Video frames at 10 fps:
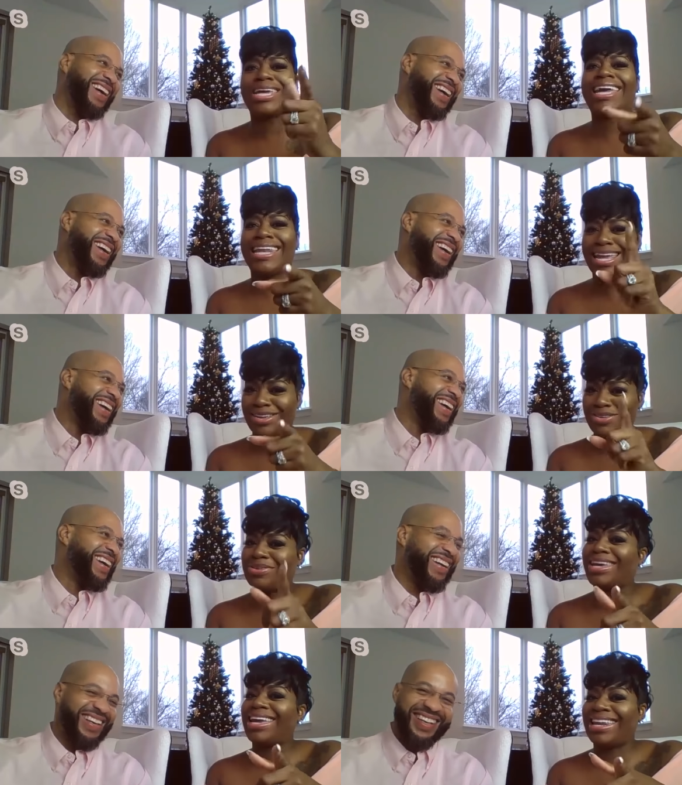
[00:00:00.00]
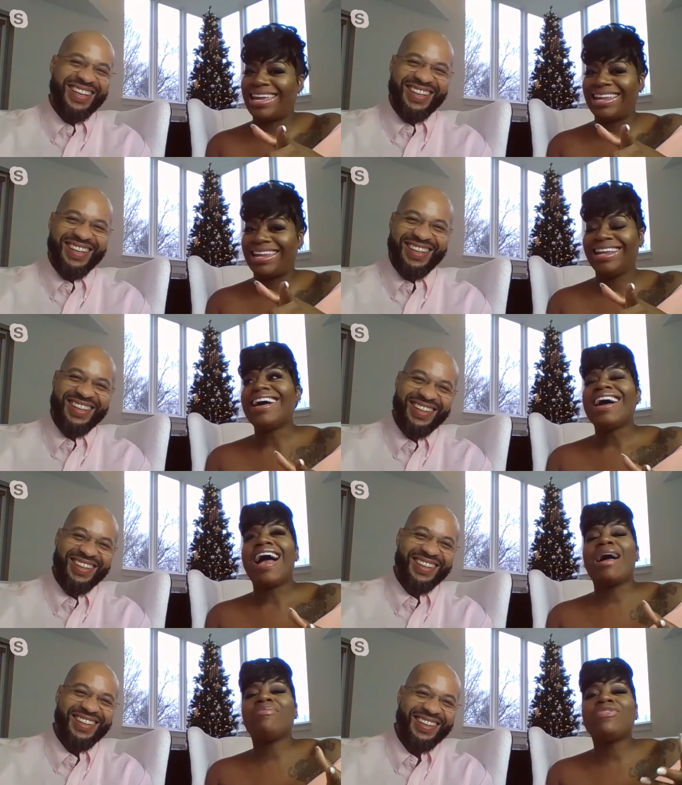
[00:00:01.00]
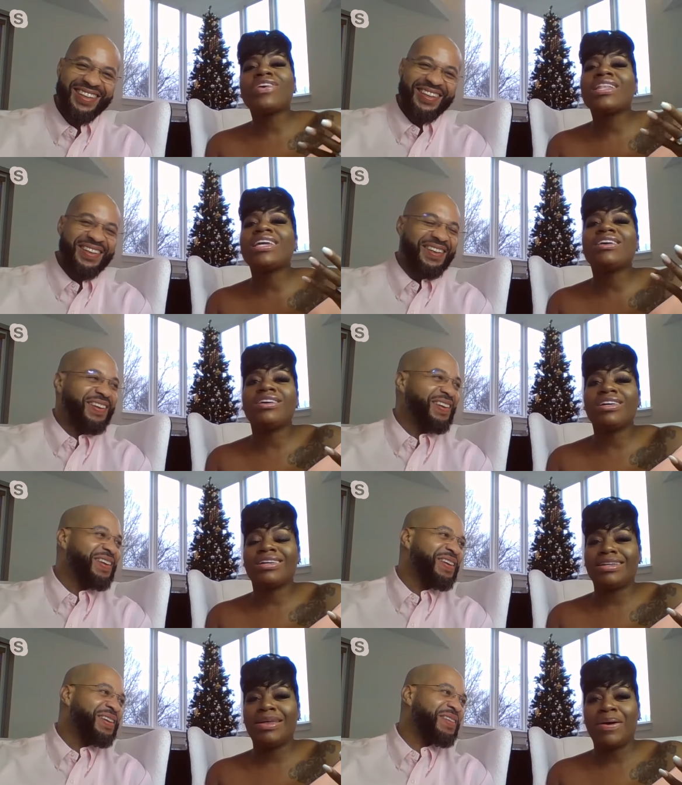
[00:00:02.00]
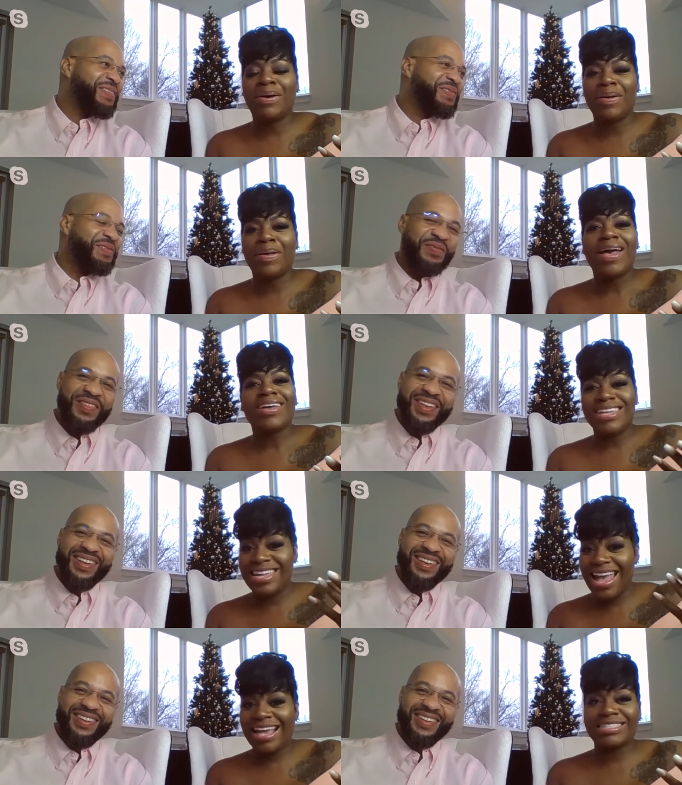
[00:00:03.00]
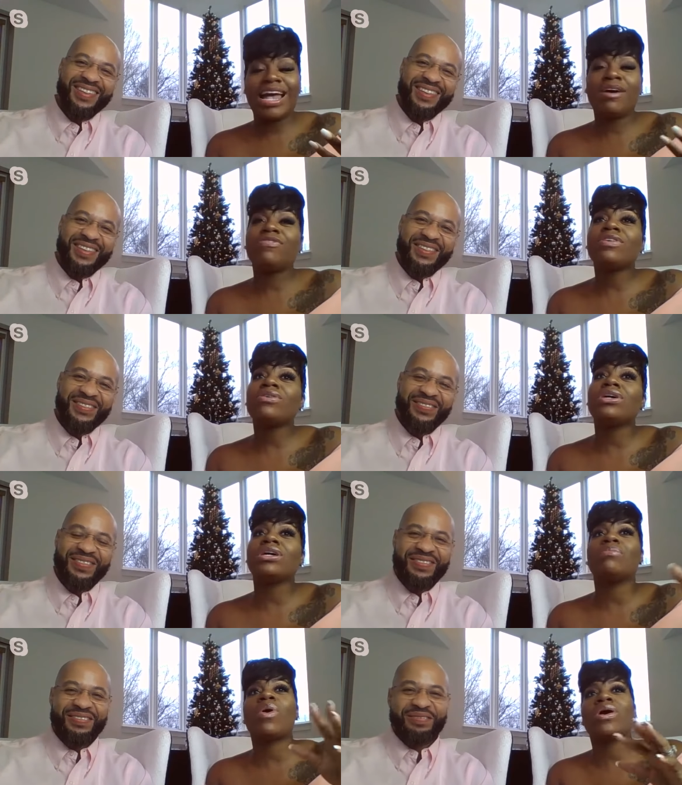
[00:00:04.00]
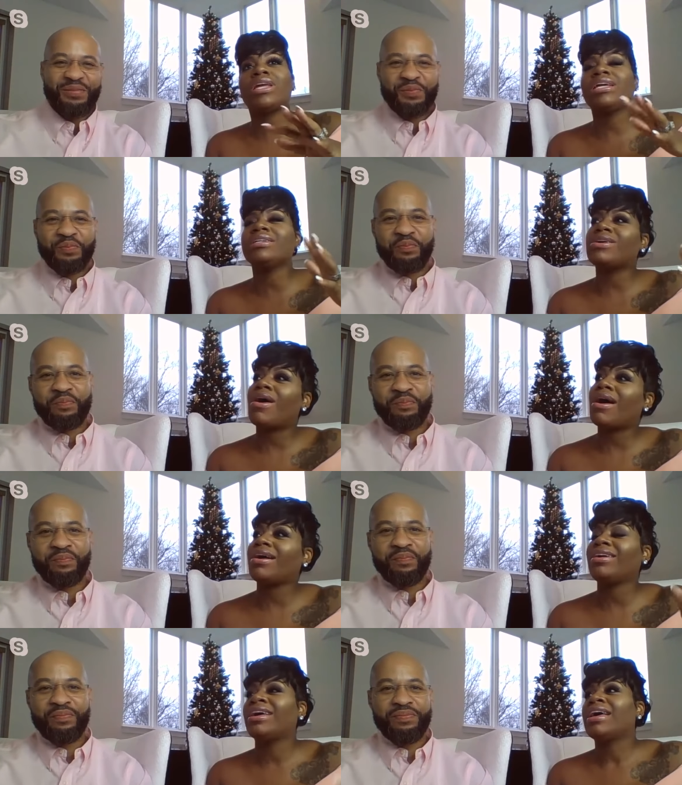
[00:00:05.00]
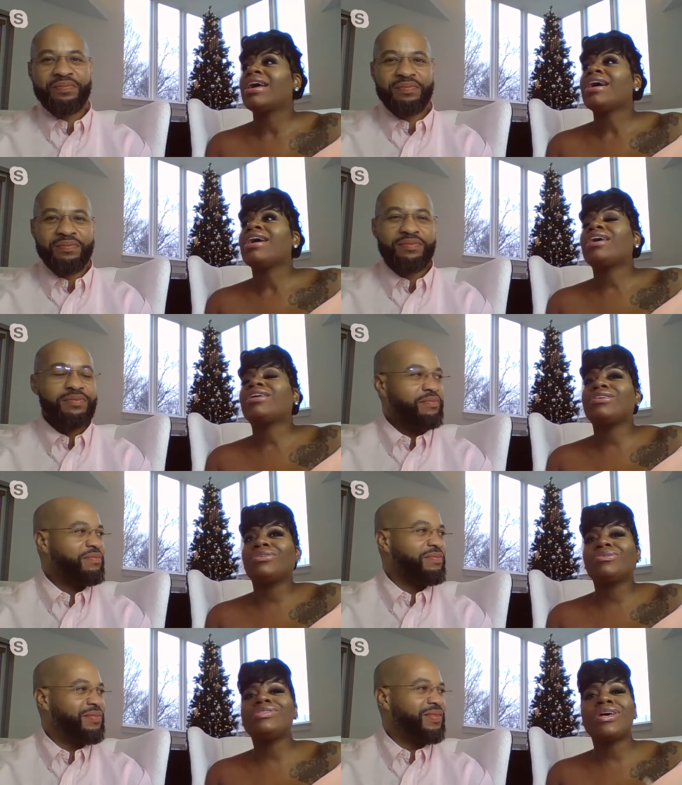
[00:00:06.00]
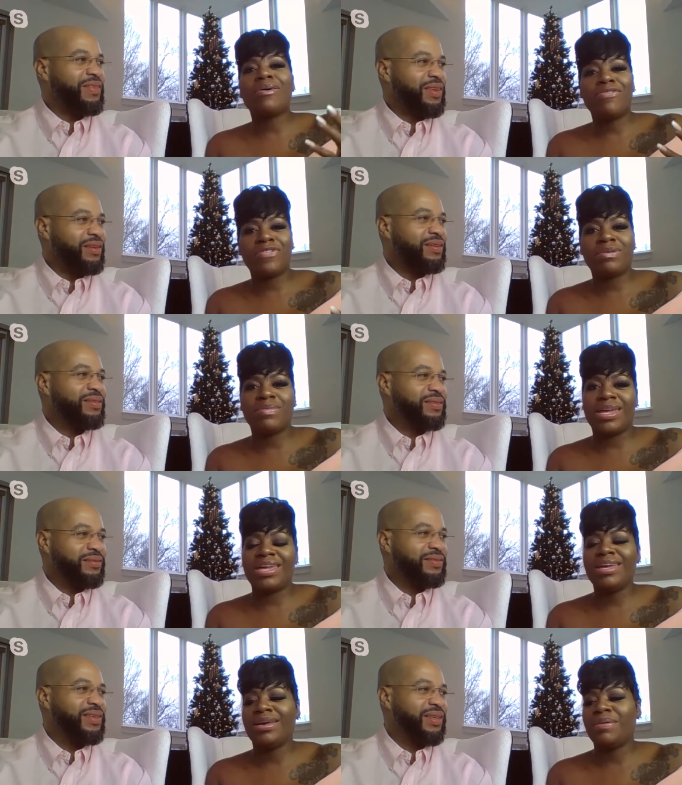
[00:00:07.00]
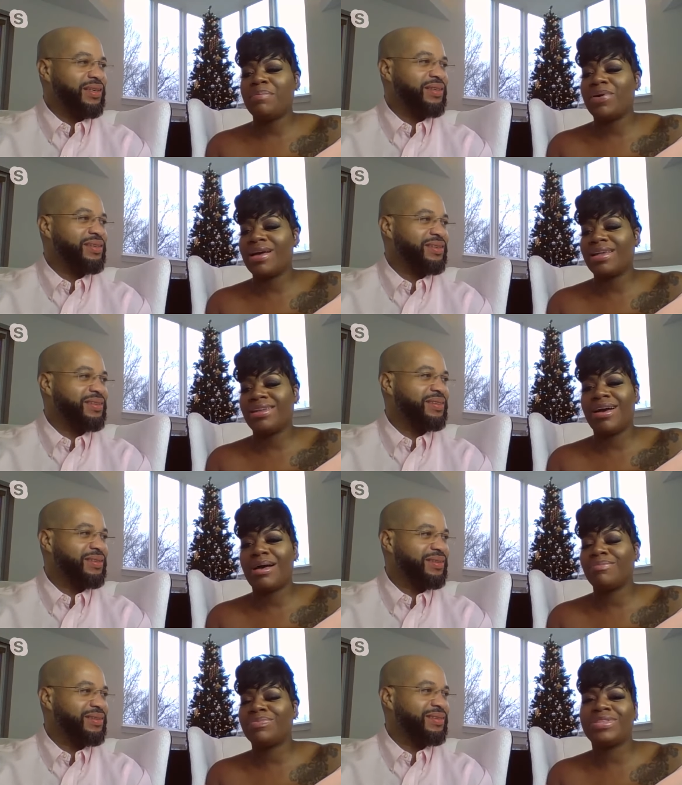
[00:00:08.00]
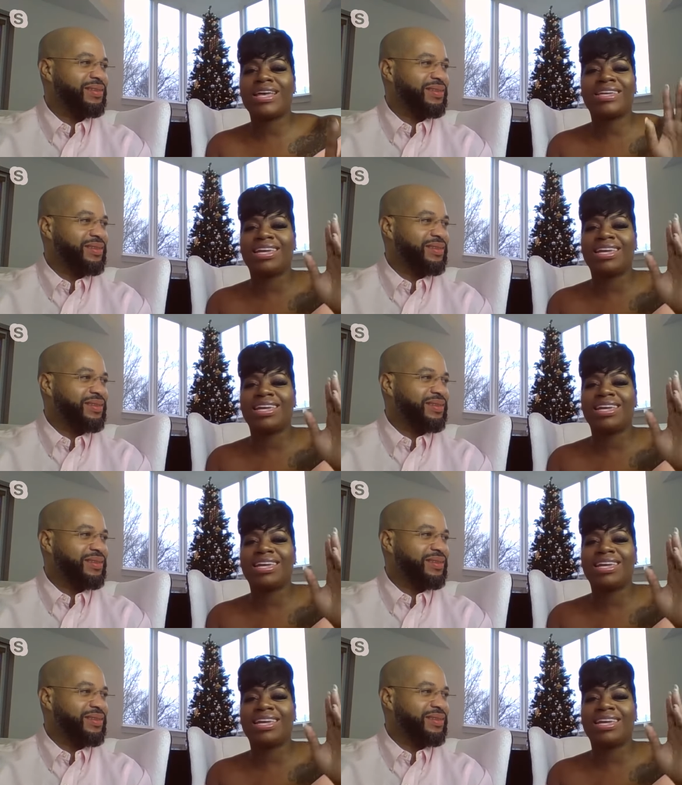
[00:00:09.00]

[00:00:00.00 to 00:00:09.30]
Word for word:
Speaker 1: you get it. You get I know it. that pregnancy I'm breath. yes, I feel good. Mornings are a little tough for me, but um,